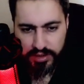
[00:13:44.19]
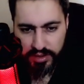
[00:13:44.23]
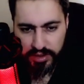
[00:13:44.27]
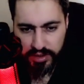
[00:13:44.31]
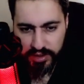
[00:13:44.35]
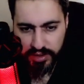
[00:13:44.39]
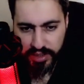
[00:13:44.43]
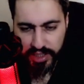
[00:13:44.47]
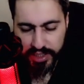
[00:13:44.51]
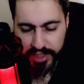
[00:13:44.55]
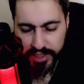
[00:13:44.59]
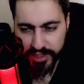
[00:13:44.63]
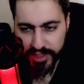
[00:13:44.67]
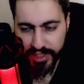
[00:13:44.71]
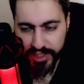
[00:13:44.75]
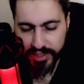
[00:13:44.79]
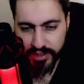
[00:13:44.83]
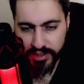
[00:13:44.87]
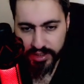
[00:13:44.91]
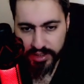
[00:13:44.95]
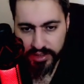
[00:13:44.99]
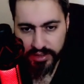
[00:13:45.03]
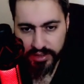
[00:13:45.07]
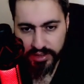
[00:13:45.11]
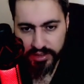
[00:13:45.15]
Like
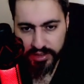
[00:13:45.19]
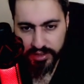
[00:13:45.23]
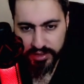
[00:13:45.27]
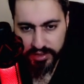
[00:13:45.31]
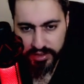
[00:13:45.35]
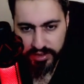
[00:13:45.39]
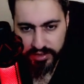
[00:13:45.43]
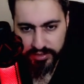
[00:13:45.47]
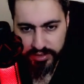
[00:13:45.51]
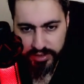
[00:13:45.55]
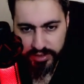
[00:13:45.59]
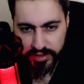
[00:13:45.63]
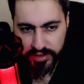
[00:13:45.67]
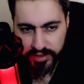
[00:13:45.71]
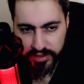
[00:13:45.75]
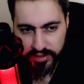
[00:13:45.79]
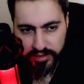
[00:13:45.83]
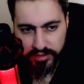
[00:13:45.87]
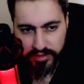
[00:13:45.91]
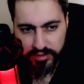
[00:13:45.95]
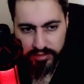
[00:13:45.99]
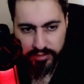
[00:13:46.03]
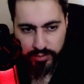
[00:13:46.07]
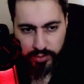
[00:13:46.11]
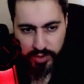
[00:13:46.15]
Lantern
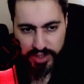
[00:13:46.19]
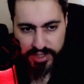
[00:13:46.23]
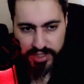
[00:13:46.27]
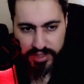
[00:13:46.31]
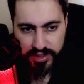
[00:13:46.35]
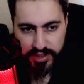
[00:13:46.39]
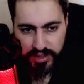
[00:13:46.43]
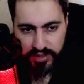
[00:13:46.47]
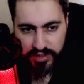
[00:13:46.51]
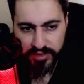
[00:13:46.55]
wasn't